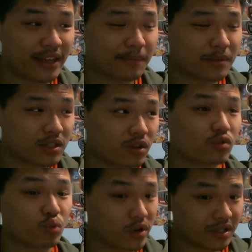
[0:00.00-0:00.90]
episode
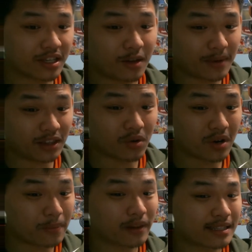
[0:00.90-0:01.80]
where it's going to be 30
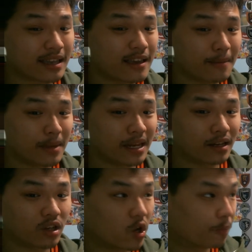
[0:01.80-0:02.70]
plus minute
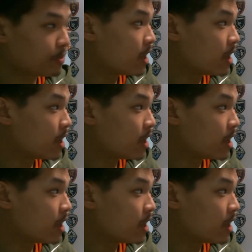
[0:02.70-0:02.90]
long.